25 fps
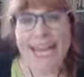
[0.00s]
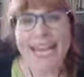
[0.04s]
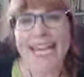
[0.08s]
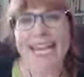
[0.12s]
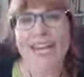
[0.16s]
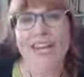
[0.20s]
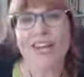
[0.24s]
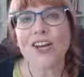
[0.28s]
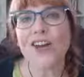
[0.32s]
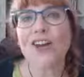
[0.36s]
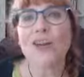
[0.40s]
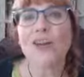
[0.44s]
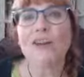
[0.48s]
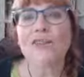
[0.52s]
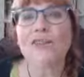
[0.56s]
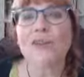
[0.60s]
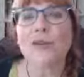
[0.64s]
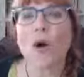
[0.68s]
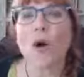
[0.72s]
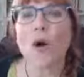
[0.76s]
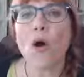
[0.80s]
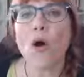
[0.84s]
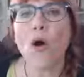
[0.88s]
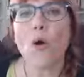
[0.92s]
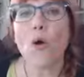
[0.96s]
Here's
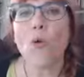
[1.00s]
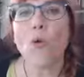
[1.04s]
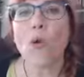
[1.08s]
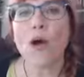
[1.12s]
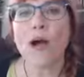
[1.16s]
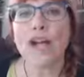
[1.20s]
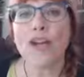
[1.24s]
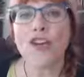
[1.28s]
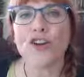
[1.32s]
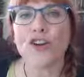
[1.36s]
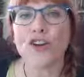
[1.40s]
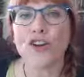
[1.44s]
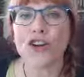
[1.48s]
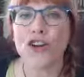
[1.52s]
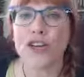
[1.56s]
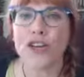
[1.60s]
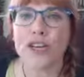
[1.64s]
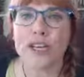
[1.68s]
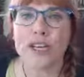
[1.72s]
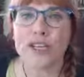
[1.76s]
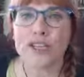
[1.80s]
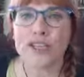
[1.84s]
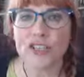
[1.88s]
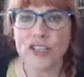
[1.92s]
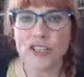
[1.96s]
what you're
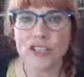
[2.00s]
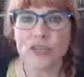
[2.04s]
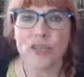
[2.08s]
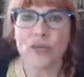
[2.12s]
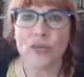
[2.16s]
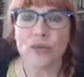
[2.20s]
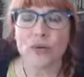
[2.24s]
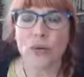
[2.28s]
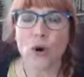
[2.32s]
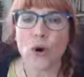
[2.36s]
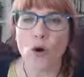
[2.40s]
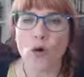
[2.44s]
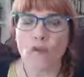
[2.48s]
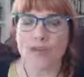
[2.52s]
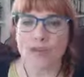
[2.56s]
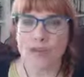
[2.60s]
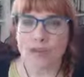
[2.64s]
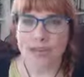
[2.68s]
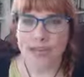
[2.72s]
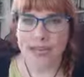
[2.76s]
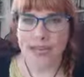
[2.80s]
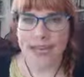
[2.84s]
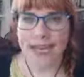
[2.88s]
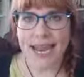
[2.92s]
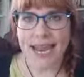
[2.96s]
gonna do over
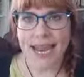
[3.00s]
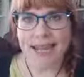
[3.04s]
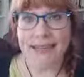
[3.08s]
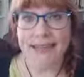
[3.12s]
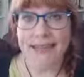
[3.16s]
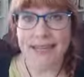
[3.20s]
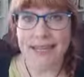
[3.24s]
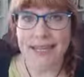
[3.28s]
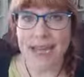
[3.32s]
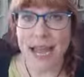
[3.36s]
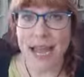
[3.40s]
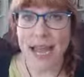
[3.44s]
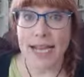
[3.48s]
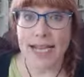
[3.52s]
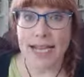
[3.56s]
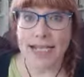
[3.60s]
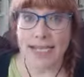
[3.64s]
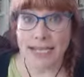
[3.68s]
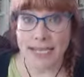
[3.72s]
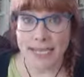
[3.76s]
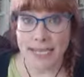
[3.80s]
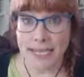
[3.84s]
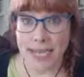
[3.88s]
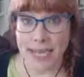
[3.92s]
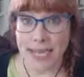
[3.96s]
the next
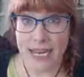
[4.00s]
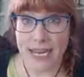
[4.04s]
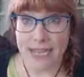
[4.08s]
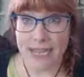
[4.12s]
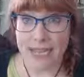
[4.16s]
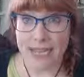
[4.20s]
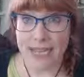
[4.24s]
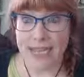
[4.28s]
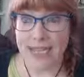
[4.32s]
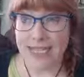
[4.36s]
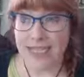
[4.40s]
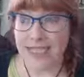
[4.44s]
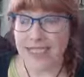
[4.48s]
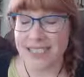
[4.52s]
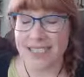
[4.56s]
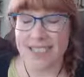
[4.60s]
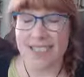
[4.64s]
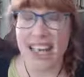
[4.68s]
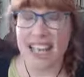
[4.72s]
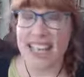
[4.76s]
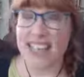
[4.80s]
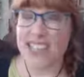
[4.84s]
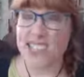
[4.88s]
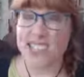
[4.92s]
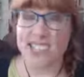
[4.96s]
90 days. And this is
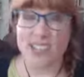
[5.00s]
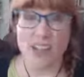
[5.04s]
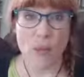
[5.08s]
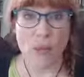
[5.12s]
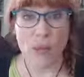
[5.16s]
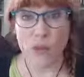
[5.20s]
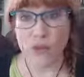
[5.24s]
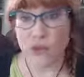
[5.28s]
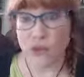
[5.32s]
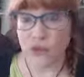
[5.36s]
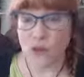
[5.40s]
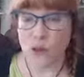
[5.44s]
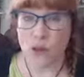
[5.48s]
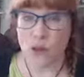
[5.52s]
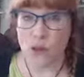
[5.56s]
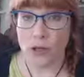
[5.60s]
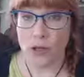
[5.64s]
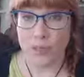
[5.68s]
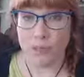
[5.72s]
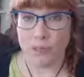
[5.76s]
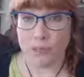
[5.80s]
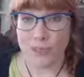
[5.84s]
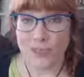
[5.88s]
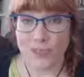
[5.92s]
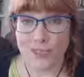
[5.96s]
like summer school.
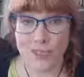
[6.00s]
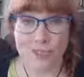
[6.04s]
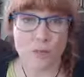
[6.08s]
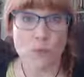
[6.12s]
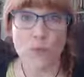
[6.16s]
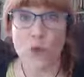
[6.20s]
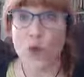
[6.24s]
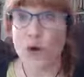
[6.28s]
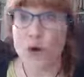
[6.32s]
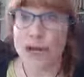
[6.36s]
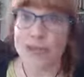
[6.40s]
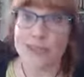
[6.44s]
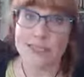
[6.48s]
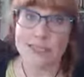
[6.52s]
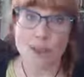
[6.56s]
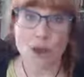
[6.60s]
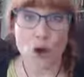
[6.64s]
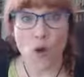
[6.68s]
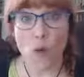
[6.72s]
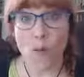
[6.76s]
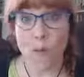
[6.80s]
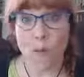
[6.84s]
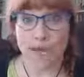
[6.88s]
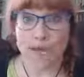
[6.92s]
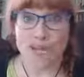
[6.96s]
This is Maureen's
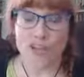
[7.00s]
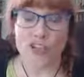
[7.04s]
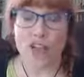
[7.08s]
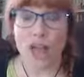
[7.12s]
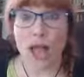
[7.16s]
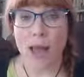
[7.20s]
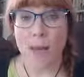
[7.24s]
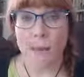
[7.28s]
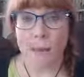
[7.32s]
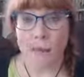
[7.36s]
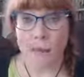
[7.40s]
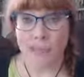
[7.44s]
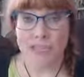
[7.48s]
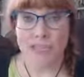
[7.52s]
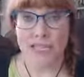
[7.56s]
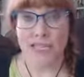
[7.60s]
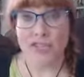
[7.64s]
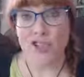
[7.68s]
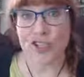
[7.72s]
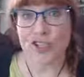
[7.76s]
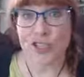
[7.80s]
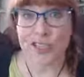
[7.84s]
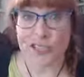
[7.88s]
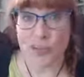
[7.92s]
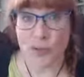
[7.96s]
homepage
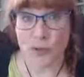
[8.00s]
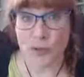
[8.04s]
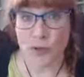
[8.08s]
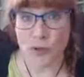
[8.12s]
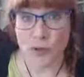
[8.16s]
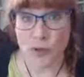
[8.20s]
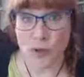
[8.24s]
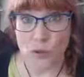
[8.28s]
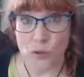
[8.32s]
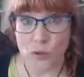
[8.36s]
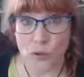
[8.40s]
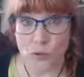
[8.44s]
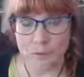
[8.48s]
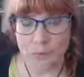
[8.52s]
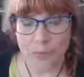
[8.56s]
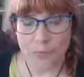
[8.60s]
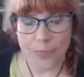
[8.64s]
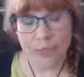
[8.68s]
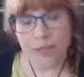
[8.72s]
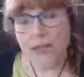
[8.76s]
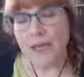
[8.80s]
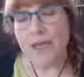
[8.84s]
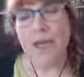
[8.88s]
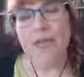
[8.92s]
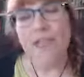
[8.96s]
optimization summer school.
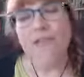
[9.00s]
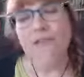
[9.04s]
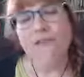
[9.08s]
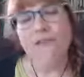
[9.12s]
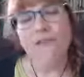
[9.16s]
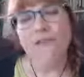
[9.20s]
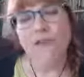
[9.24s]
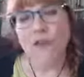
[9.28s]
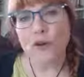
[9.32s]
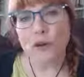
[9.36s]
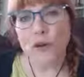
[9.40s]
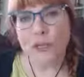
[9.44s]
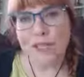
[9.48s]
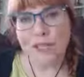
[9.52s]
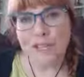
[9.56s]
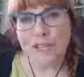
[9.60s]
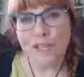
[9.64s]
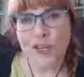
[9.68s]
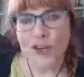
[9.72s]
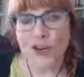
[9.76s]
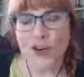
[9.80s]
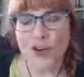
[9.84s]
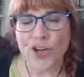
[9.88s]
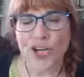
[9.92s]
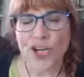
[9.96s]
The first thing
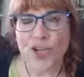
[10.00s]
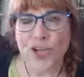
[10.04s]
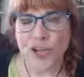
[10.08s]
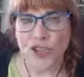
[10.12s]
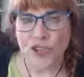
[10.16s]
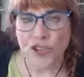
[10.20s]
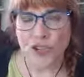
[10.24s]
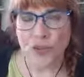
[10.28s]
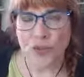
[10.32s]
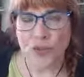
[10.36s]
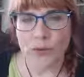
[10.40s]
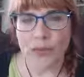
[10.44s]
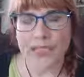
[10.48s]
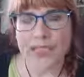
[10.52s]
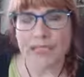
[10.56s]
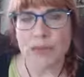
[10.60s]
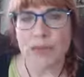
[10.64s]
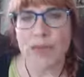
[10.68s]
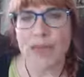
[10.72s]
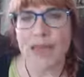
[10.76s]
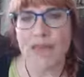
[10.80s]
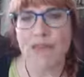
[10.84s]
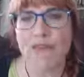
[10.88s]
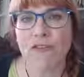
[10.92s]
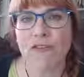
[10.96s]
you're gonna do is
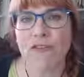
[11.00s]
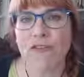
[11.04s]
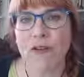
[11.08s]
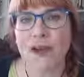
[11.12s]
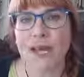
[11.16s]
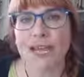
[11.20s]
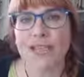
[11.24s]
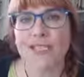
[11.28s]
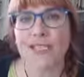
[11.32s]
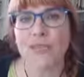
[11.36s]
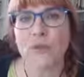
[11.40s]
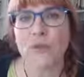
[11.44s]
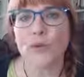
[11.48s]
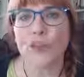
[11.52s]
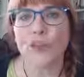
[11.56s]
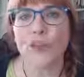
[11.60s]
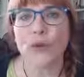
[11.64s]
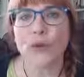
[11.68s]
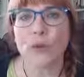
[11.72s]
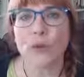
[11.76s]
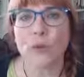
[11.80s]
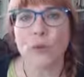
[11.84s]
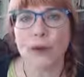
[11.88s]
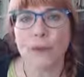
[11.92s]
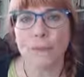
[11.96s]
make friends with
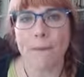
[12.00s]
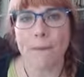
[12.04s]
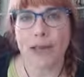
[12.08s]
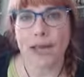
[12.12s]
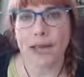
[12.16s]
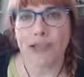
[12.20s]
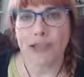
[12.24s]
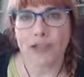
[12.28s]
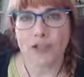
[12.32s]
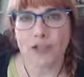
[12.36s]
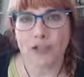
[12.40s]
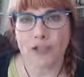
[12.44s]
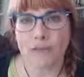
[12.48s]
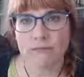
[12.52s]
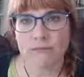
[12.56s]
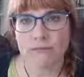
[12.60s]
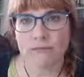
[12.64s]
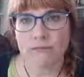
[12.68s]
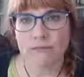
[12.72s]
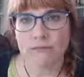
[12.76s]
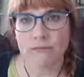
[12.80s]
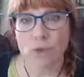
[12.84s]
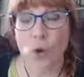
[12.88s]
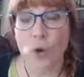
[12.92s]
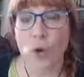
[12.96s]
your webmaster,
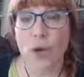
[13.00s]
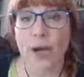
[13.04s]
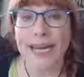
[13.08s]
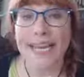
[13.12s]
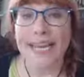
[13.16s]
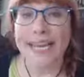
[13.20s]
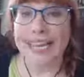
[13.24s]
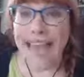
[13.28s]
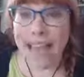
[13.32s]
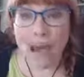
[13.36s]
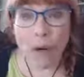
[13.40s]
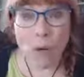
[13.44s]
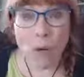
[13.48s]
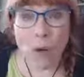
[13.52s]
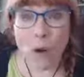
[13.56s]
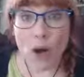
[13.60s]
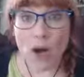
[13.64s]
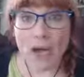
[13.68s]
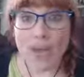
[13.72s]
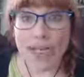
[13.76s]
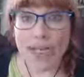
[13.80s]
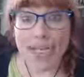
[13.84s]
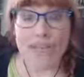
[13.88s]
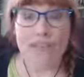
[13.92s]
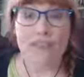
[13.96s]
or get
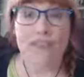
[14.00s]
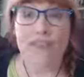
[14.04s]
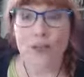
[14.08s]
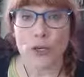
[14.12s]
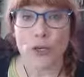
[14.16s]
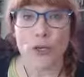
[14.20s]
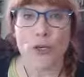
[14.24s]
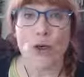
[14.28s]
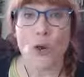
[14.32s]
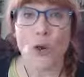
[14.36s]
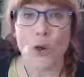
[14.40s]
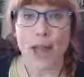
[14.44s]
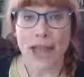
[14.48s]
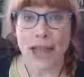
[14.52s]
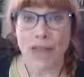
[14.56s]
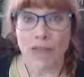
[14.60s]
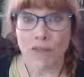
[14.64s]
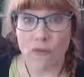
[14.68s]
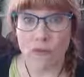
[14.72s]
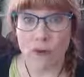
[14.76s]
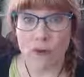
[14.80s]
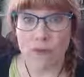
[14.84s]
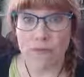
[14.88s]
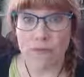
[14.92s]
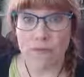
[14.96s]
one if you don't have
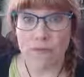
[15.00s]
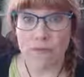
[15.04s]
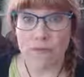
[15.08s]
one.